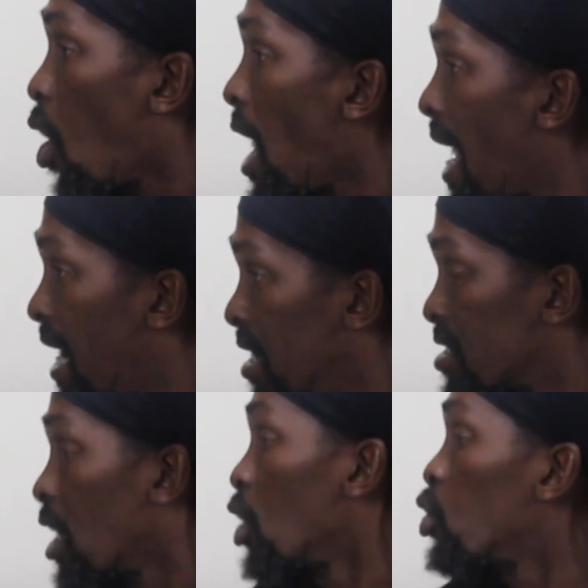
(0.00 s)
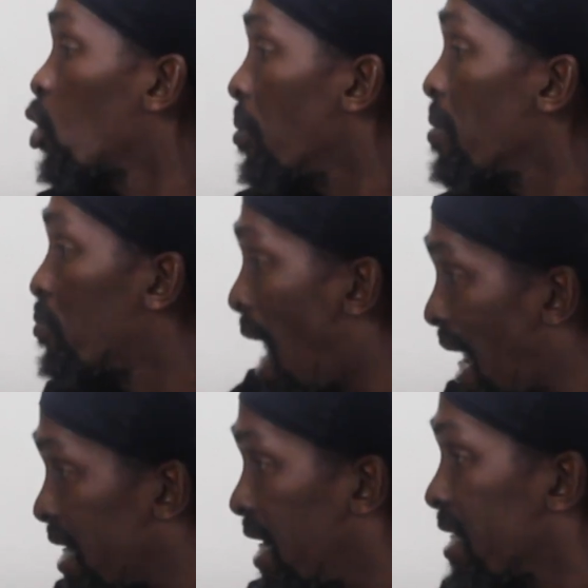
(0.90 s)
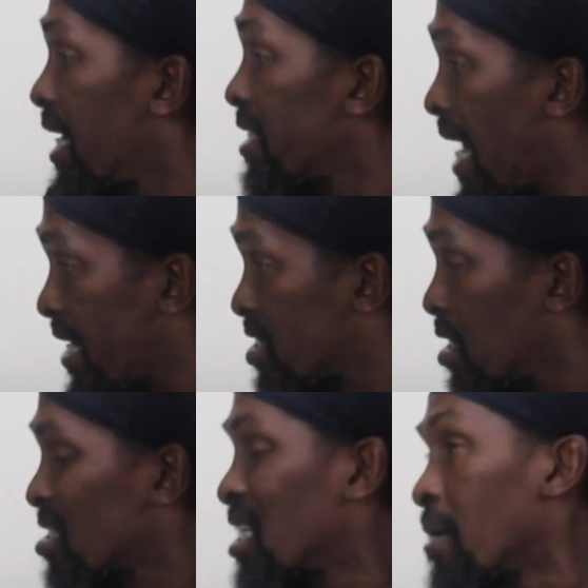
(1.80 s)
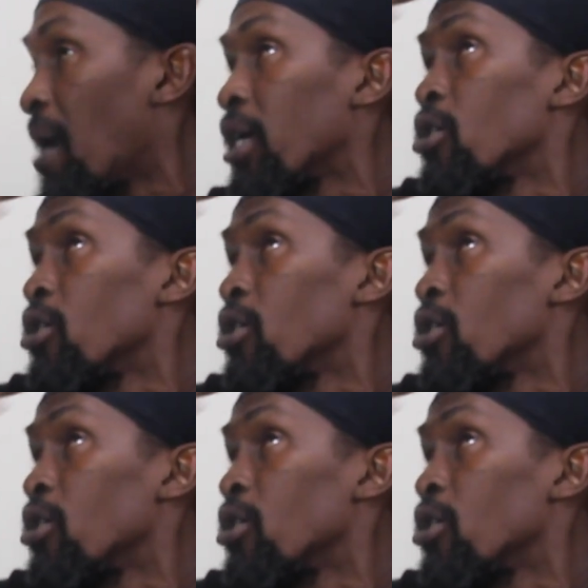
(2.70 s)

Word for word: Or else, you can be back here again next year saying, man,